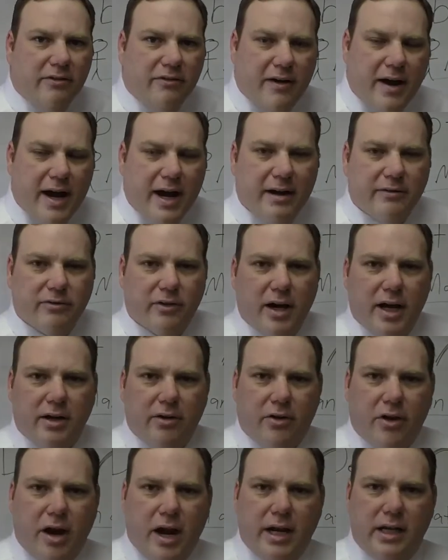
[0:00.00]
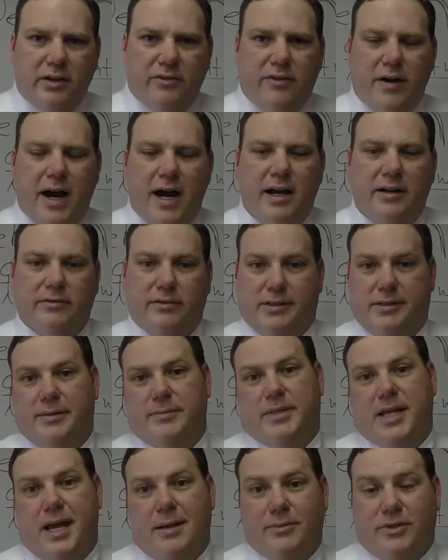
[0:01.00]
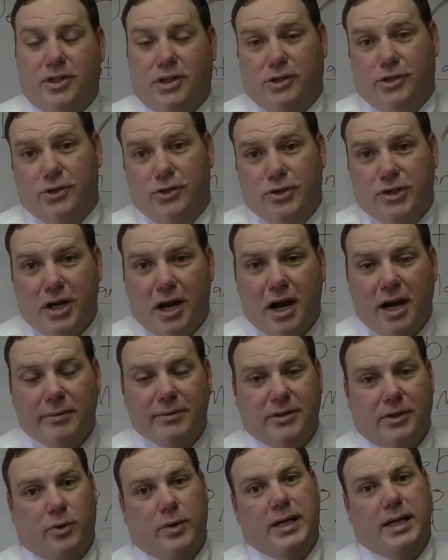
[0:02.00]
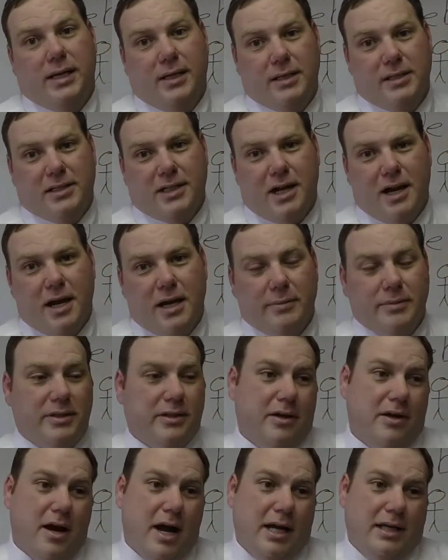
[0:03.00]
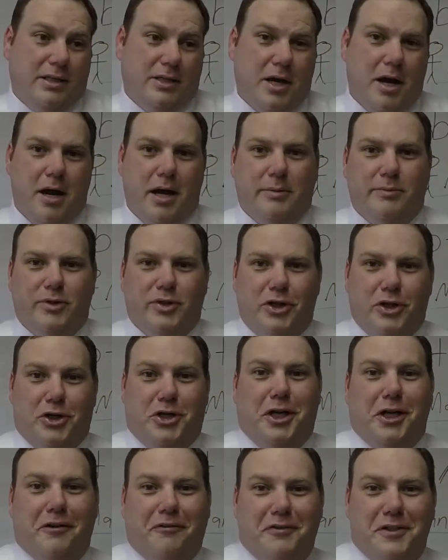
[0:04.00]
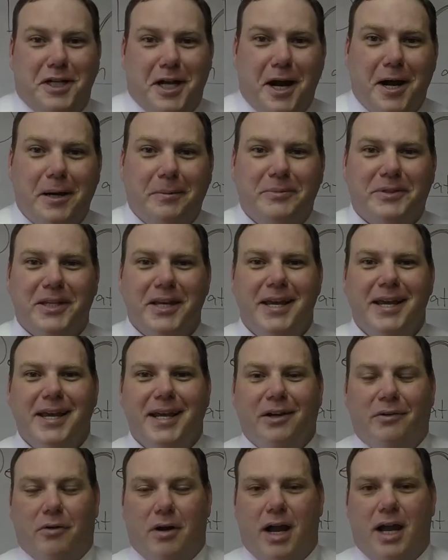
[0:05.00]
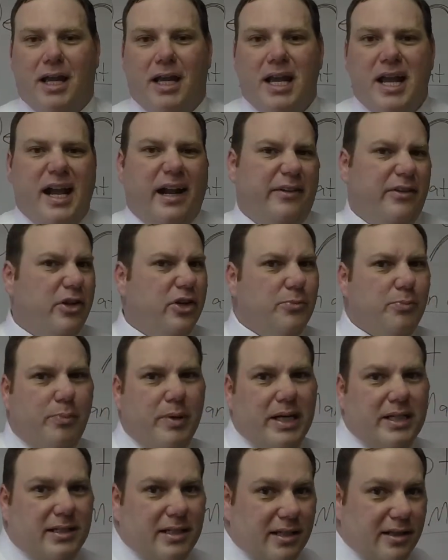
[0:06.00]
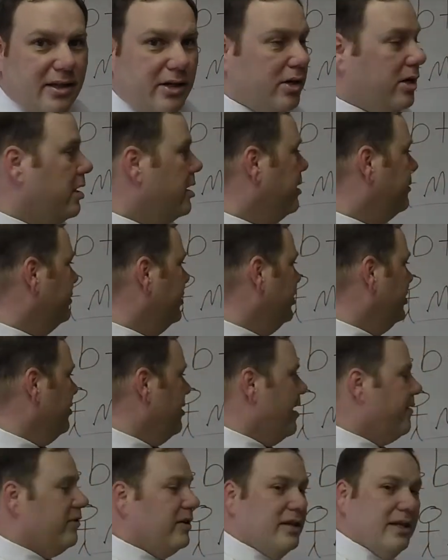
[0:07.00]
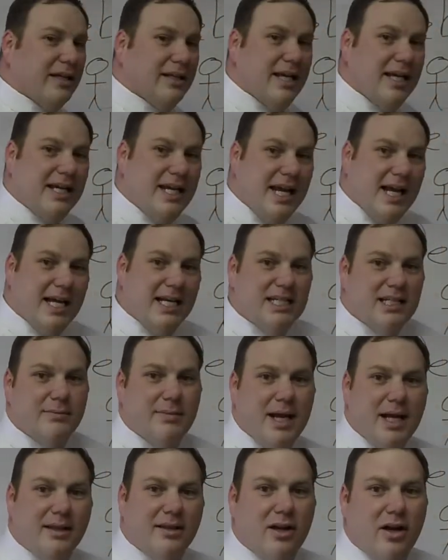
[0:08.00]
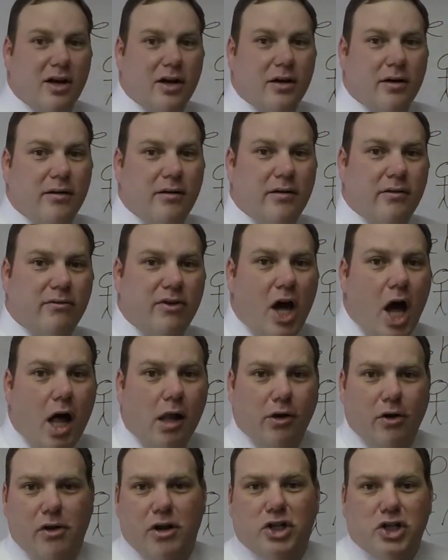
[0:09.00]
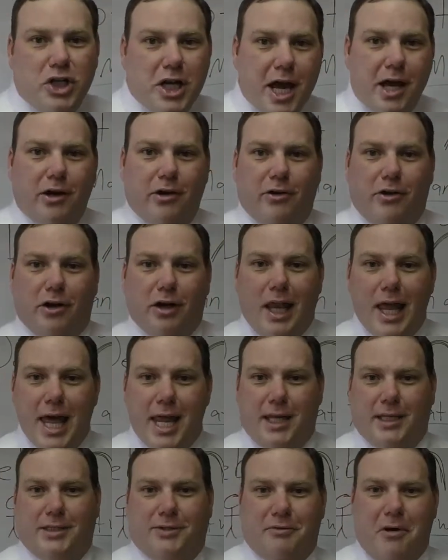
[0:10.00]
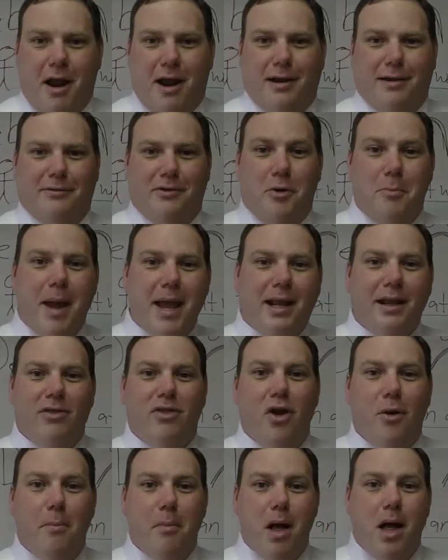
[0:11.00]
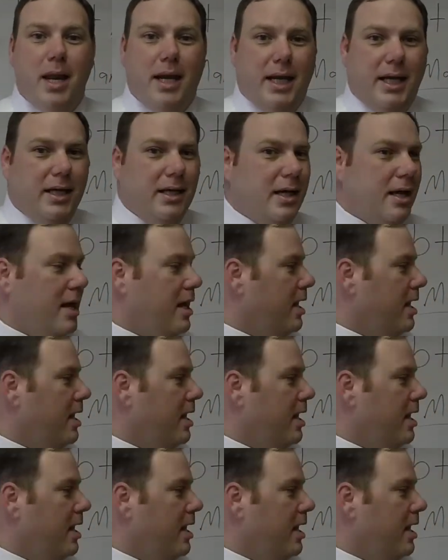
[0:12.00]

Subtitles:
to 5, right, or their 8 to 5, or sometimes their 2 jobs, their weekend jobs, their night jobs, their shift jobs, right? And they're busting their hump to do everything they can to make their dollar, their cheddar, their lettuce, right? They're making their money,